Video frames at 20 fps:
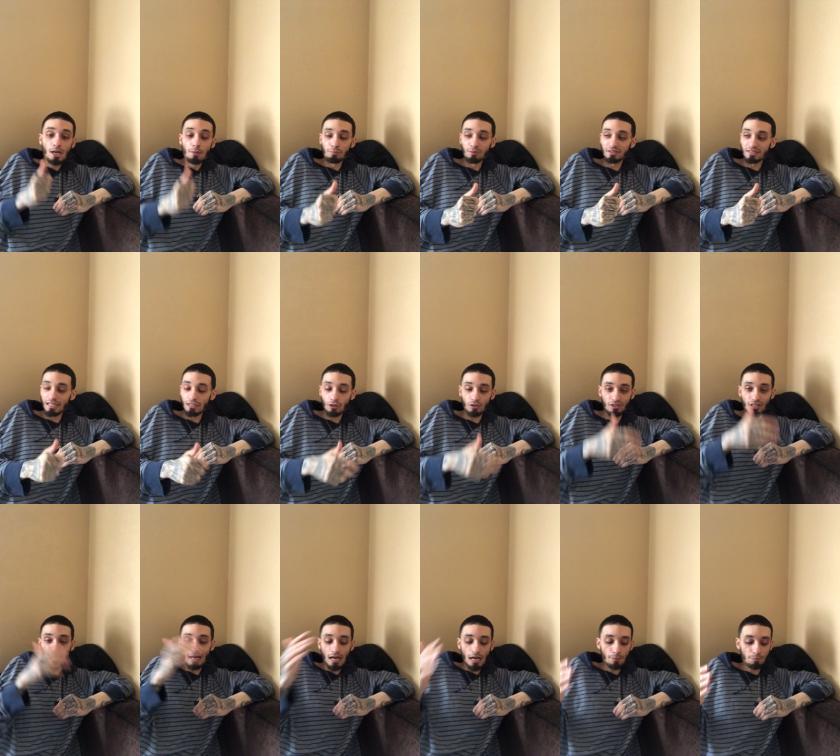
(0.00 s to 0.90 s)
But then on
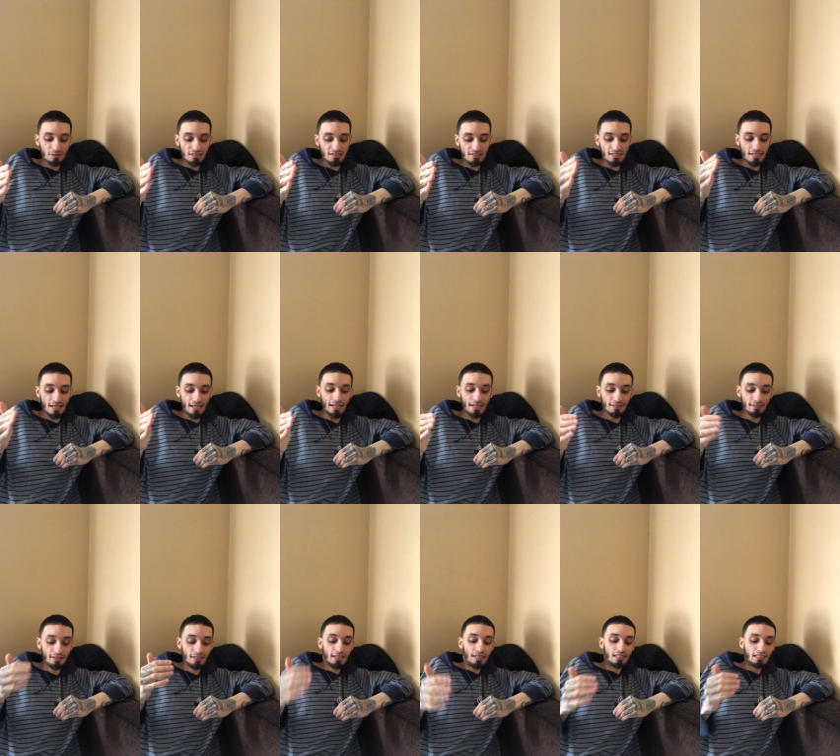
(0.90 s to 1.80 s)
the opposite
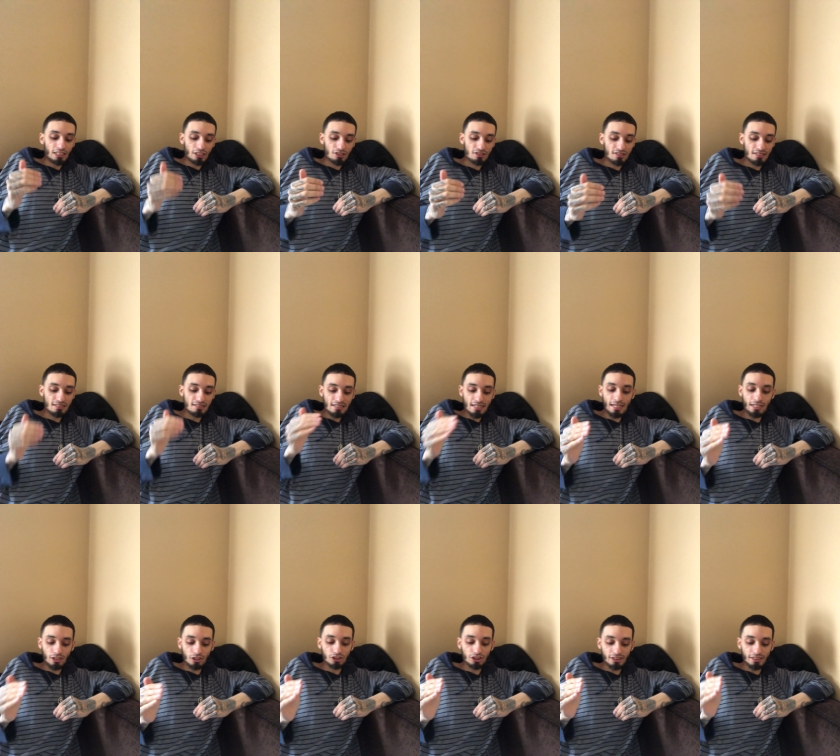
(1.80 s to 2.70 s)
end, there's this
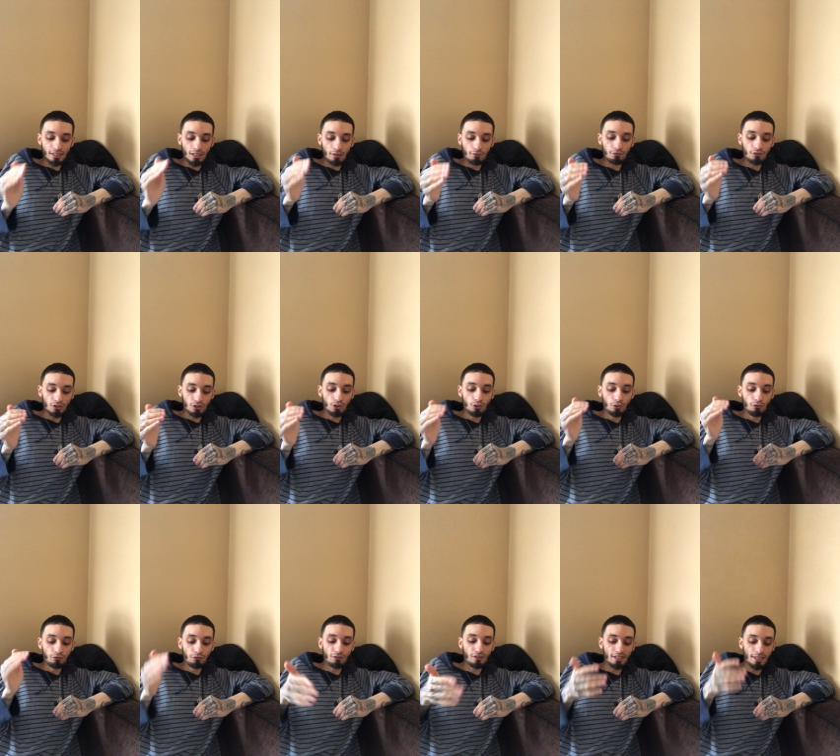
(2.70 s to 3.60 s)
energy of
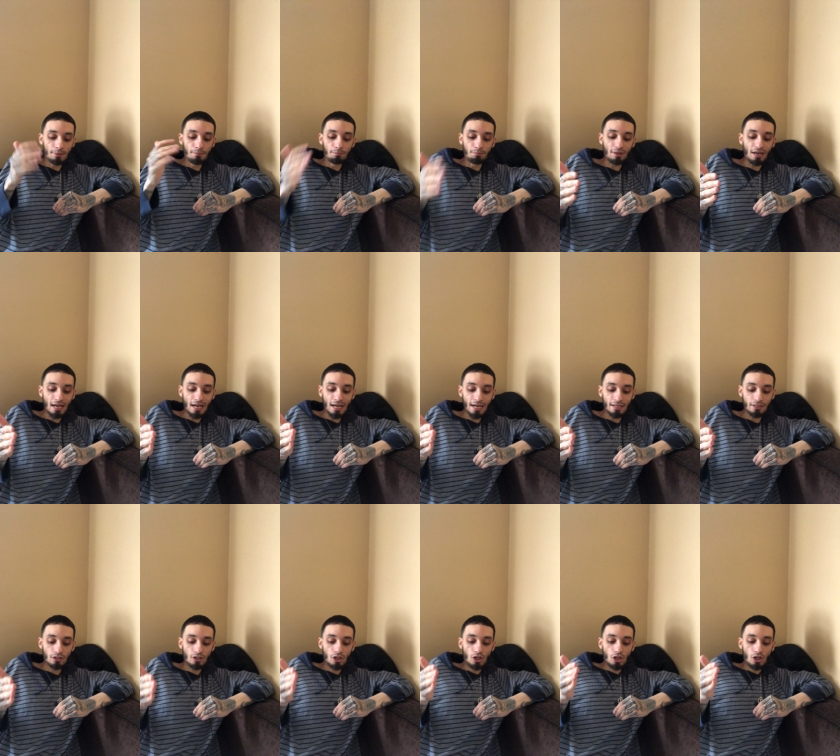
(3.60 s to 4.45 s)
you feeling bad